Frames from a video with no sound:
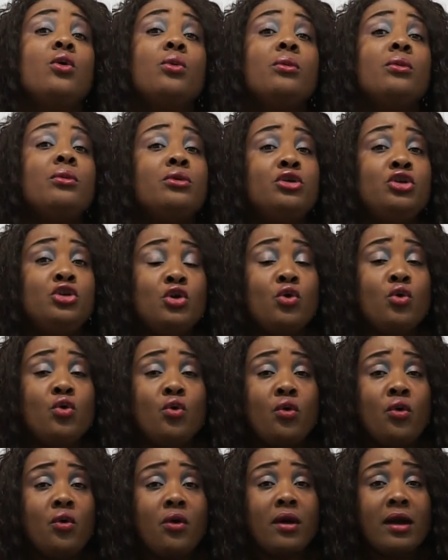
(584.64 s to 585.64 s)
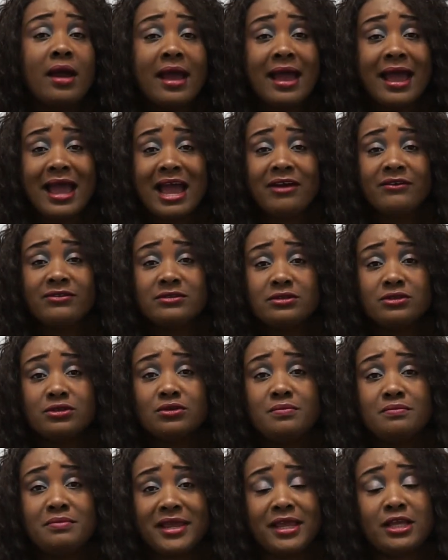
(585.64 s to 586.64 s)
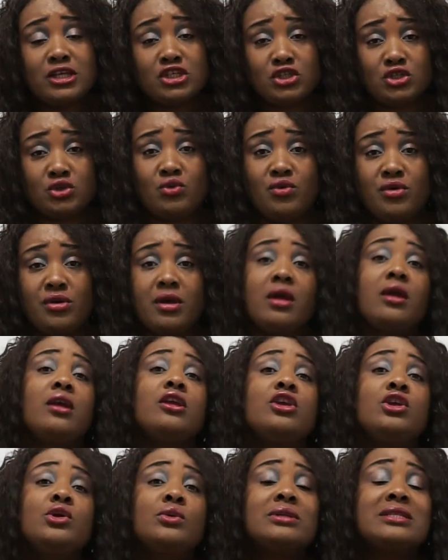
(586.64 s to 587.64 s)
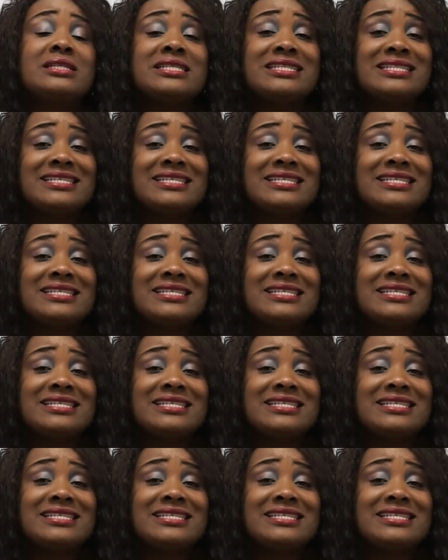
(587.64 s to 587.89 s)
you have to make sure you